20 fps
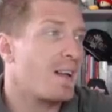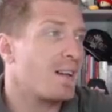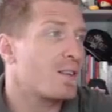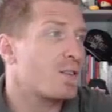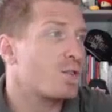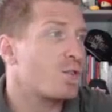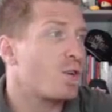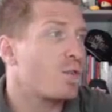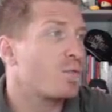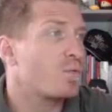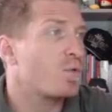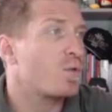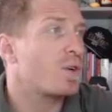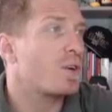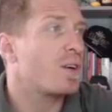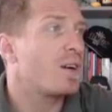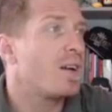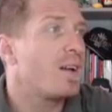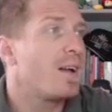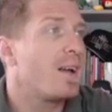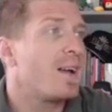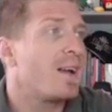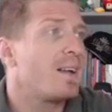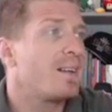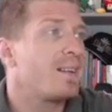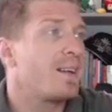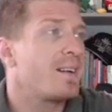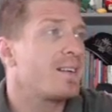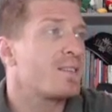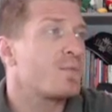and software.
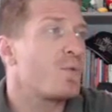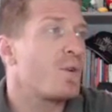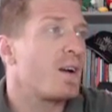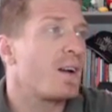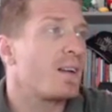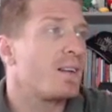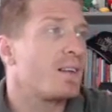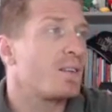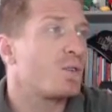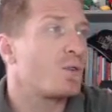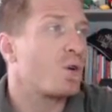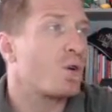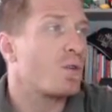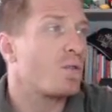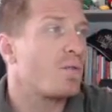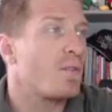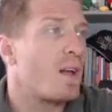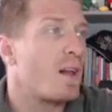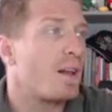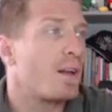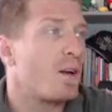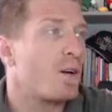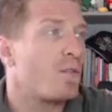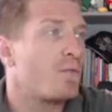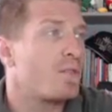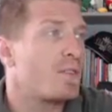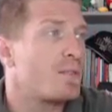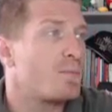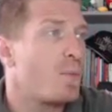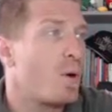And that is why the total value
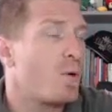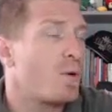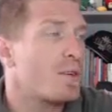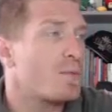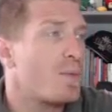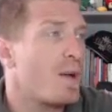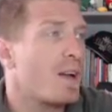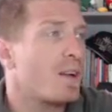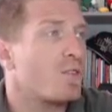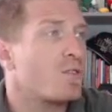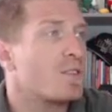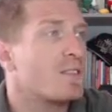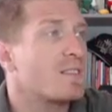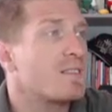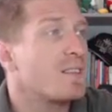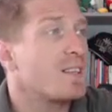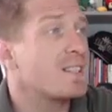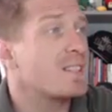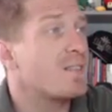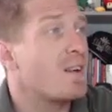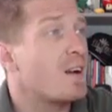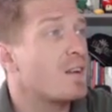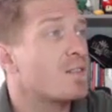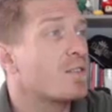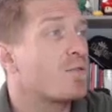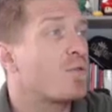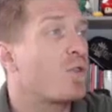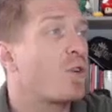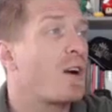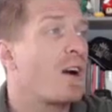of this bonus package is
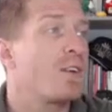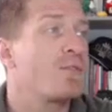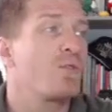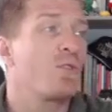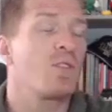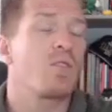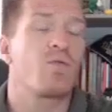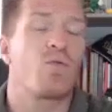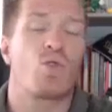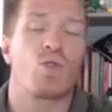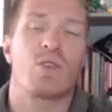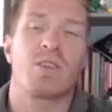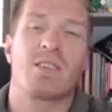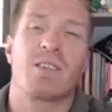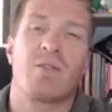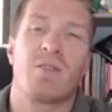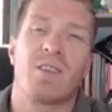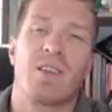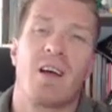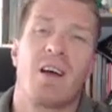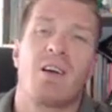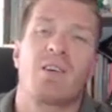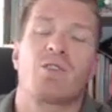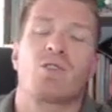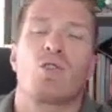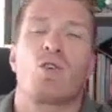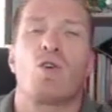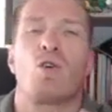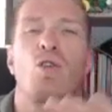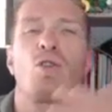
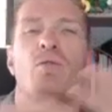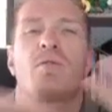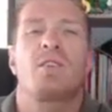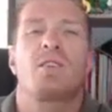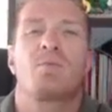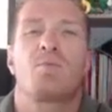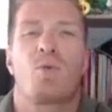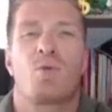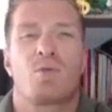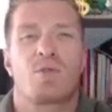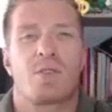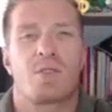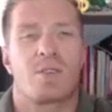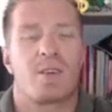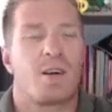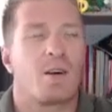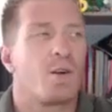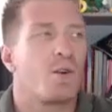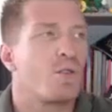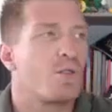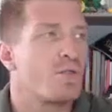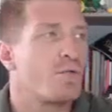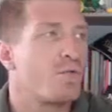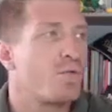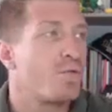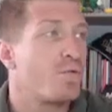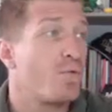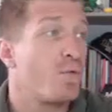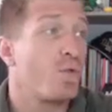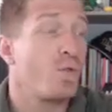$6,447. All of these bonuses are yours
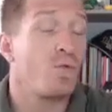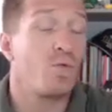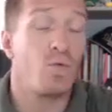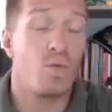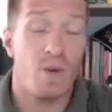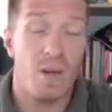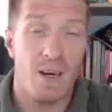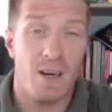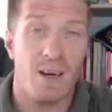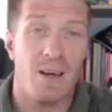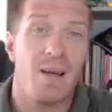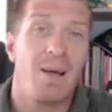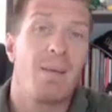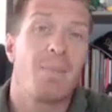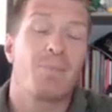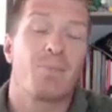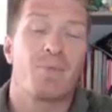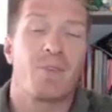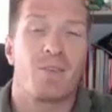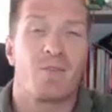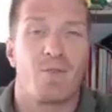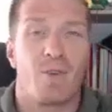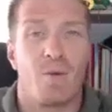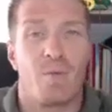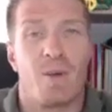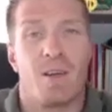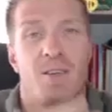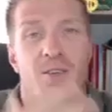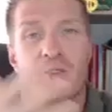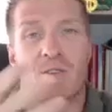for free
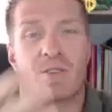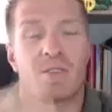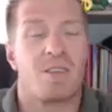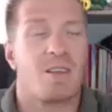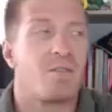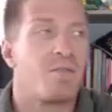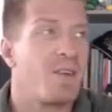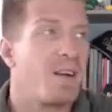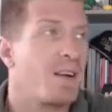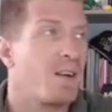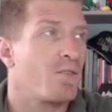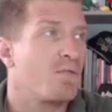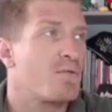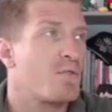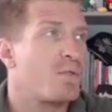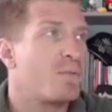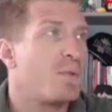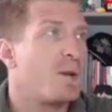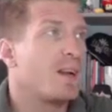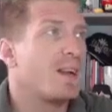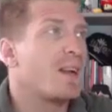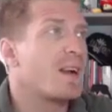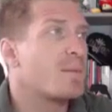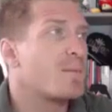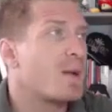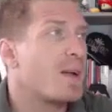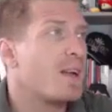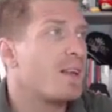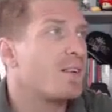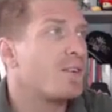from me, just to say thank you for picking
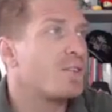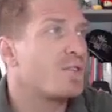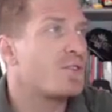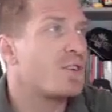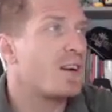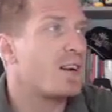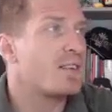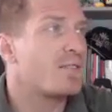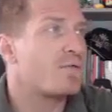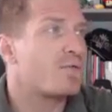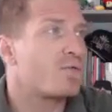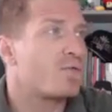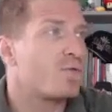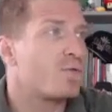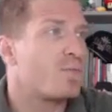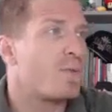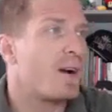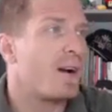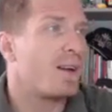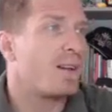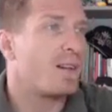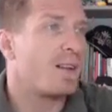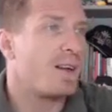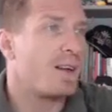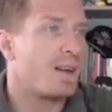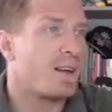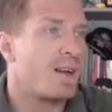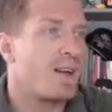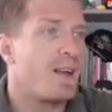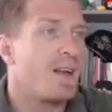up Energize through my
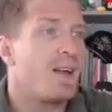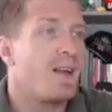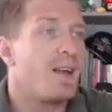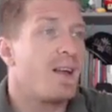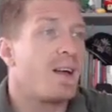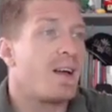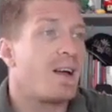link.